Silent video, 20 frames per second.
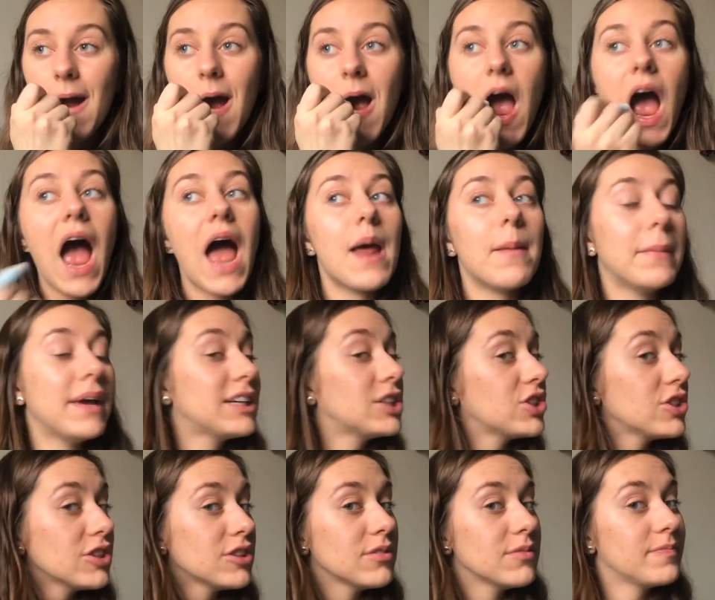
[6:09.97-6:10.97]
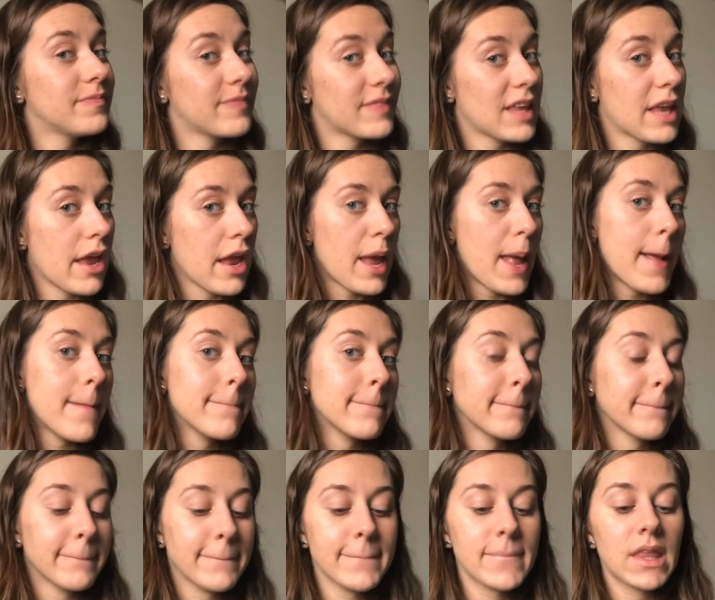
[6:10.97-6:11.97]
and make sure
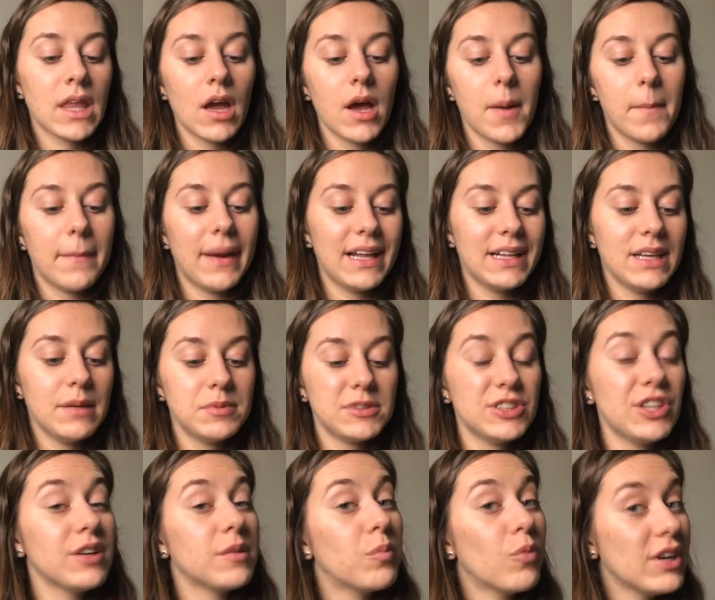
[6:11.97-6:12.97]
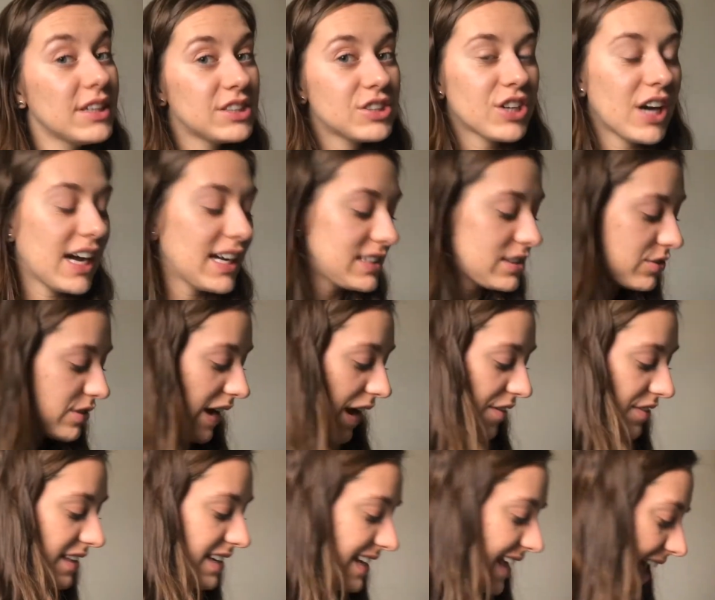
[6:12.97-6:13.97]
my lips look moisturized throughout
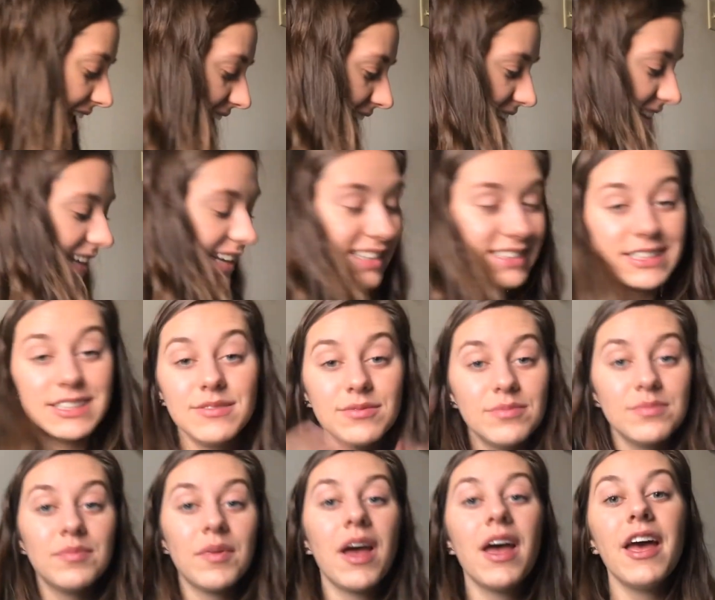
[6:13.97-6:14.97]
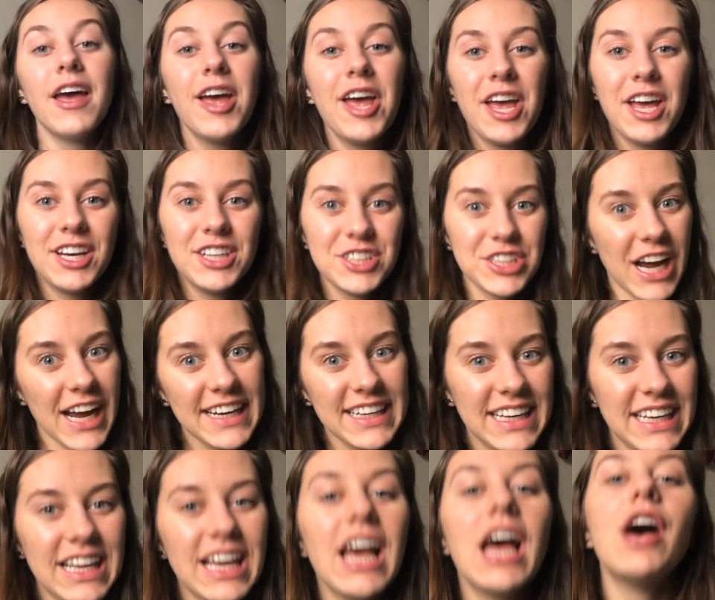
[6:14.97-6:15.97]
the day and nice and
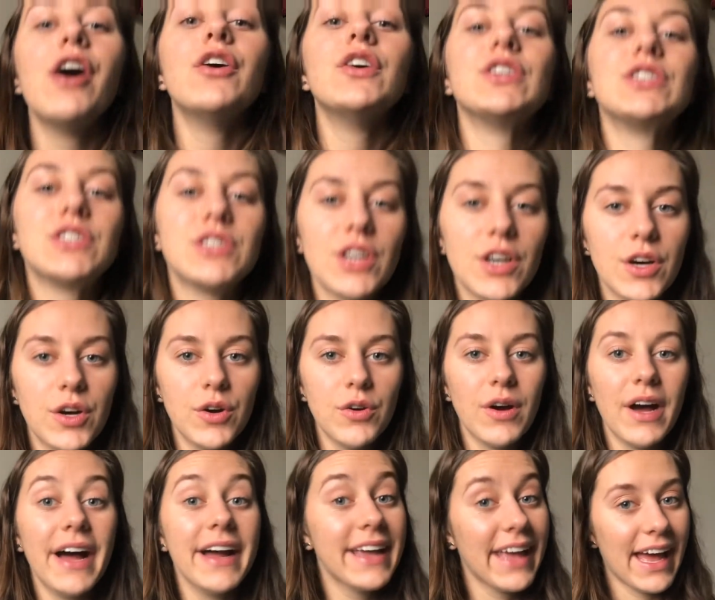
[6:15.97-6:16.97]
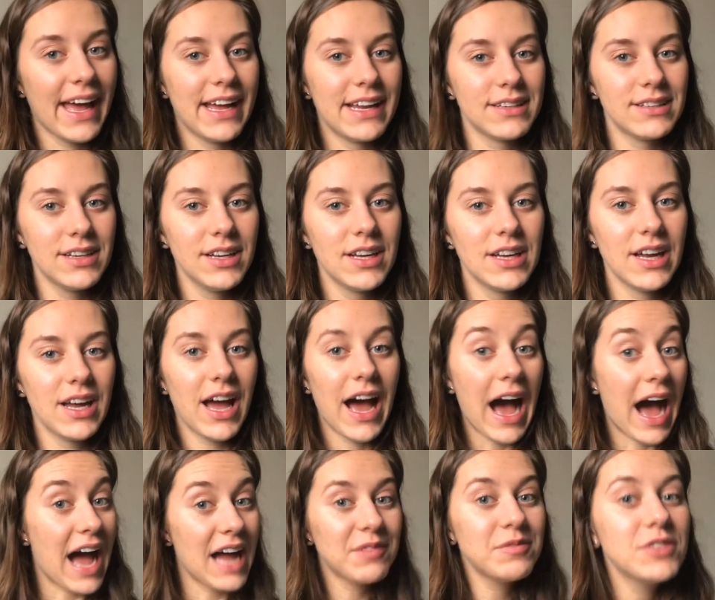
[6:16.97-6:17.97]
shiny. So again,
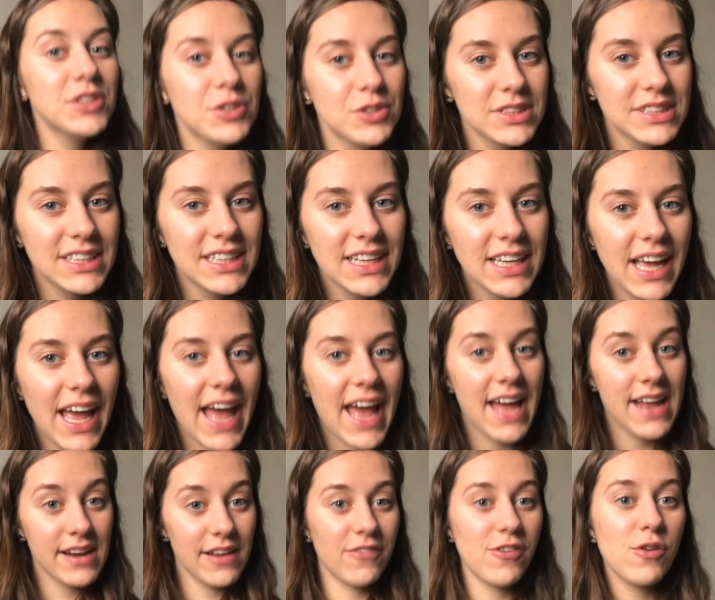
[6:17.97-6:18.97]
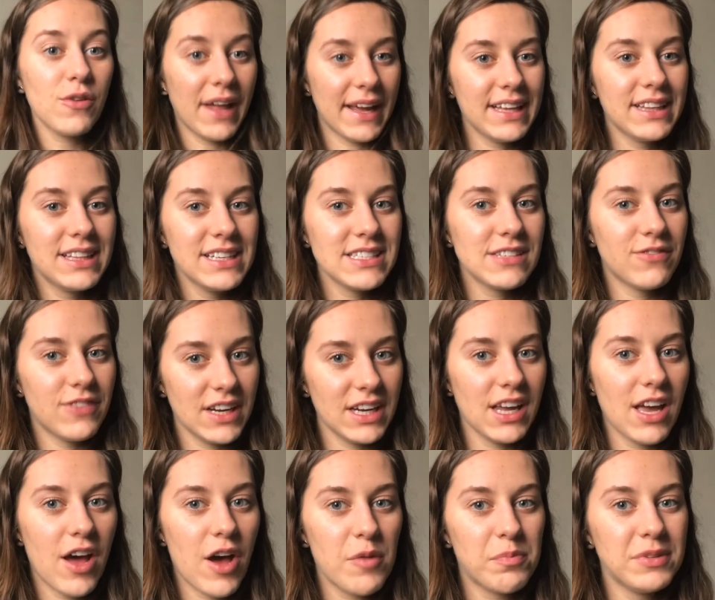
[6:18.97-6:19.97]
I'm Lucy, and if you like this
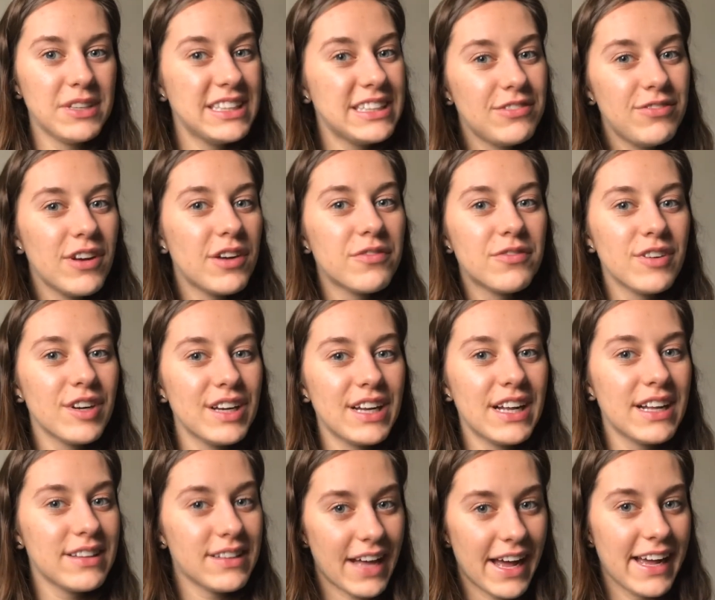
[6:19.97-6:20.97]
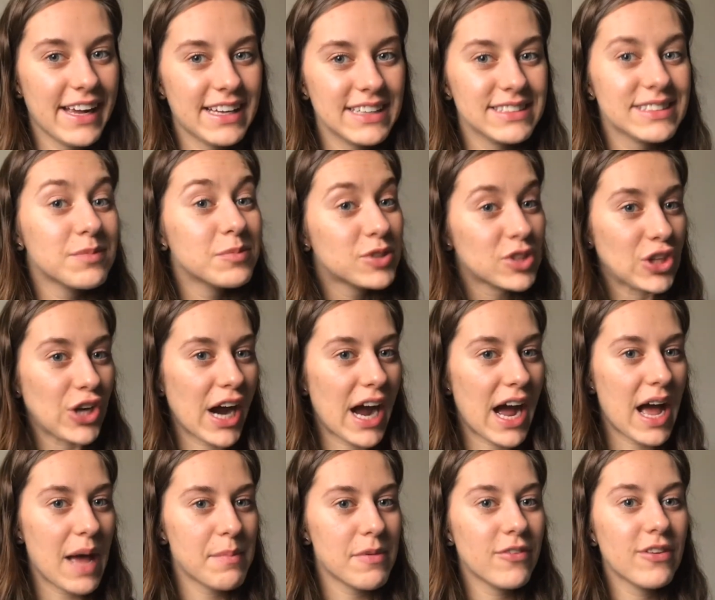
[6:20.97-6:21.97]
video, please feel free to like and
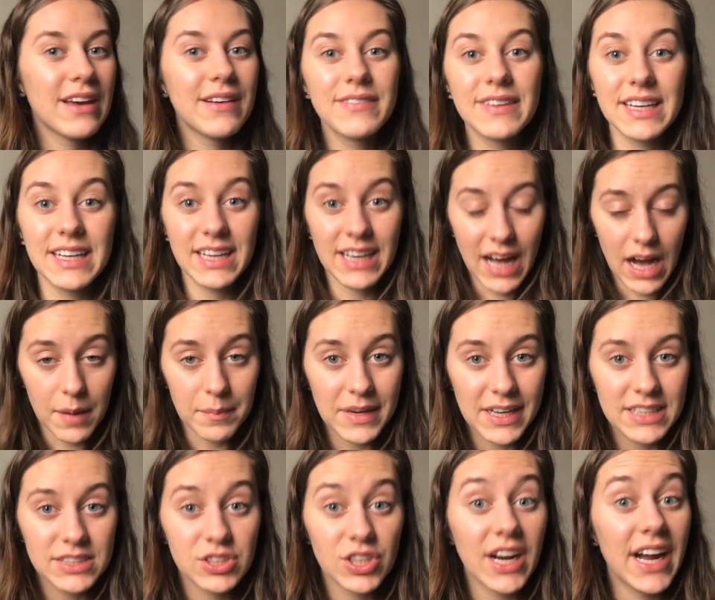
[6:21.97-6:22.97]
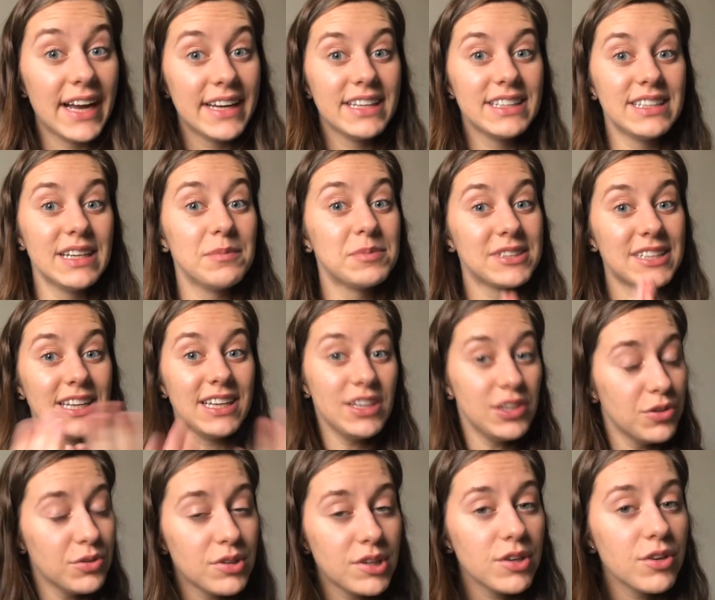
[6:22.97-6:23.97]
subscribe. If you have any comments or any tips that
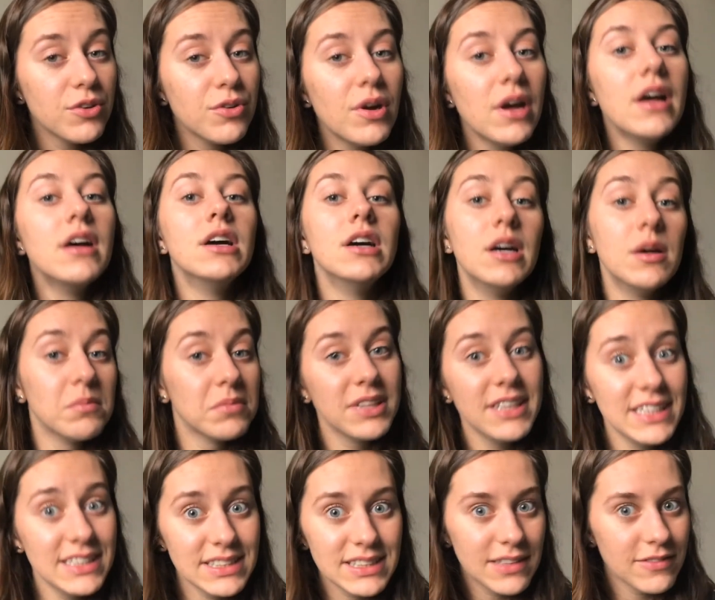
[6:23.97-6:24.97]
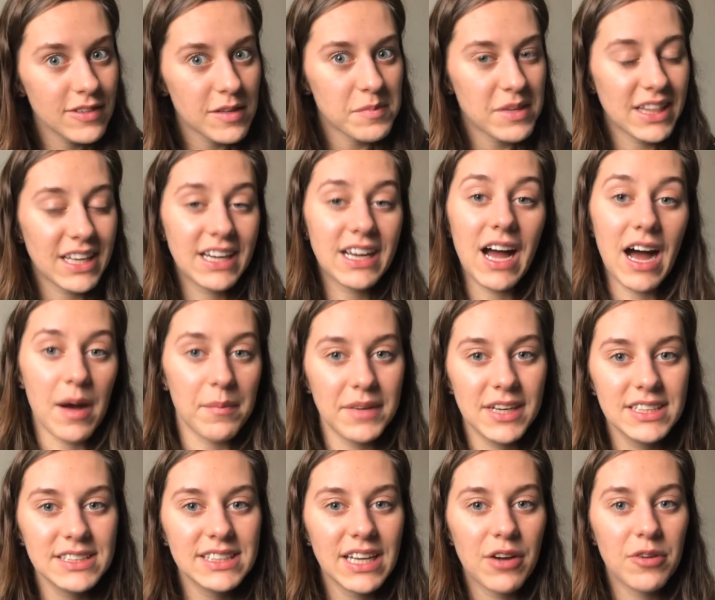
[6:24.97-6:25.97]
you do, please leave them in the
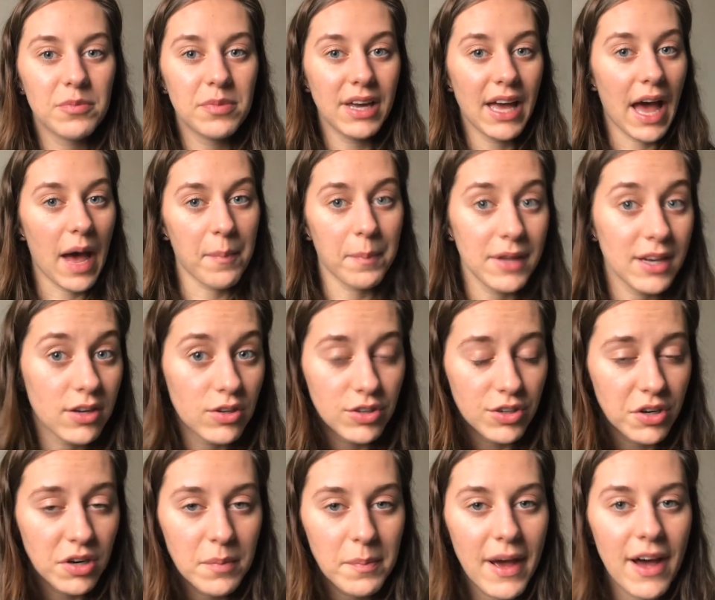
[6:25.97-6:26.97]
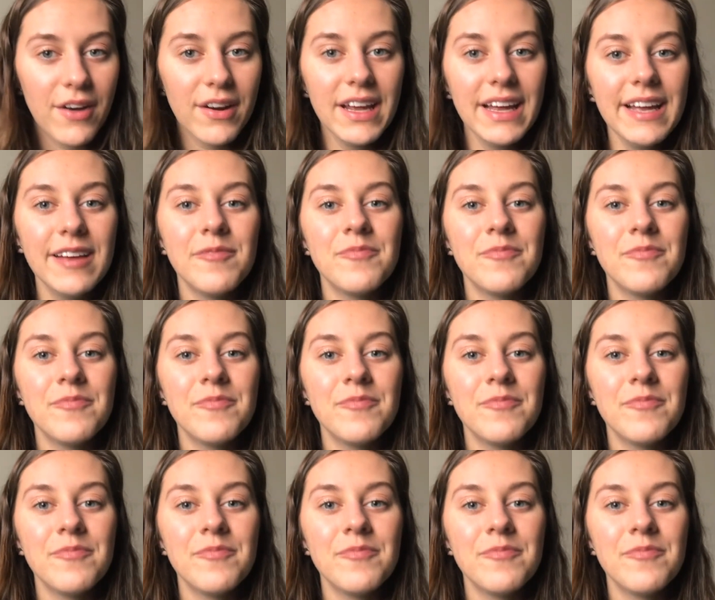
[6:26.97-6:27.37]
comments. I would be happy to learn about it.